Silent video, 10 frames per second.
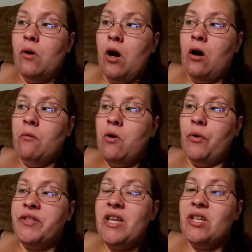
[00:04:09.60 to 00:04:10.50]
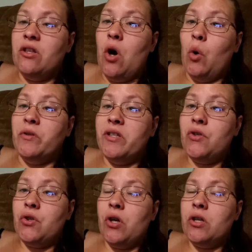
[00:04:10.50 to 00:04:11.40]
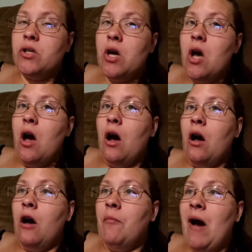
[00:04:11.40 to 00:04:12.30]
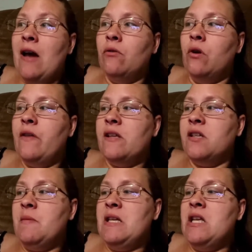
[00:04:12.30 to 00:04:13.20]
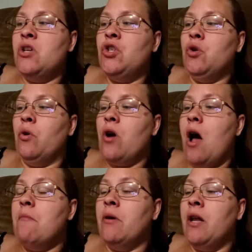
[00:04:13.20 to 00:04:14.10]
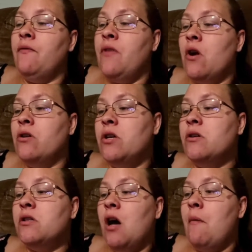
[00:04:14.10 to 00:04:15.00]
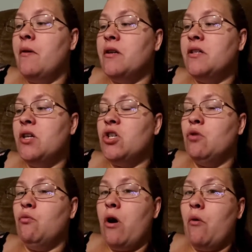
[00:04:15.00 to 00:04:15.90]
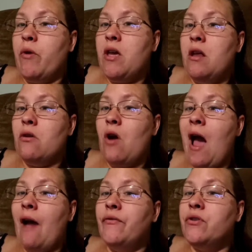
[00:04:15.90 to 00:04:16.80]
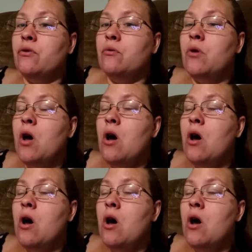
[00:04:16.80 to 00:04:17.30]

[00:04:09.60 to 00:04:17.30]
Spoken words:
who are teaching the whole district. I don't know if that's going to be an issue or not, but if there does come a decision where we either have to